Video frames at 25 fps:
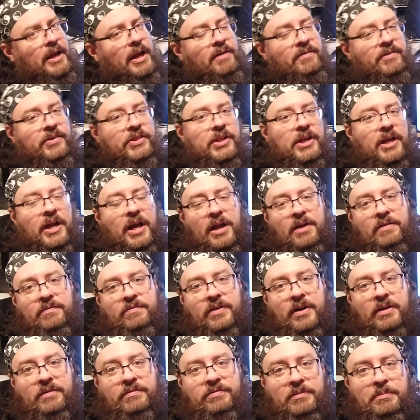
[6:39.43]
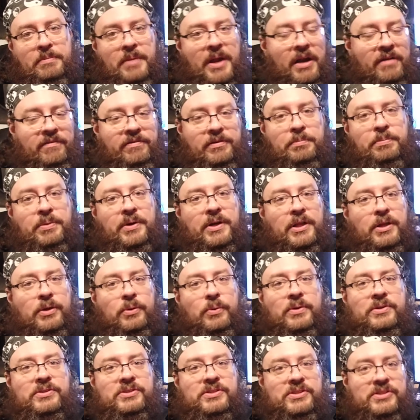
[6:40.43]
everything I have read from everybody
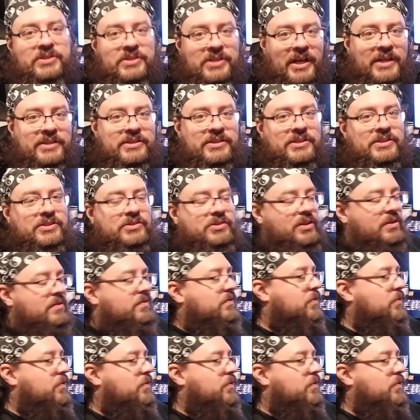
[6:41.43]
who has discussed this on the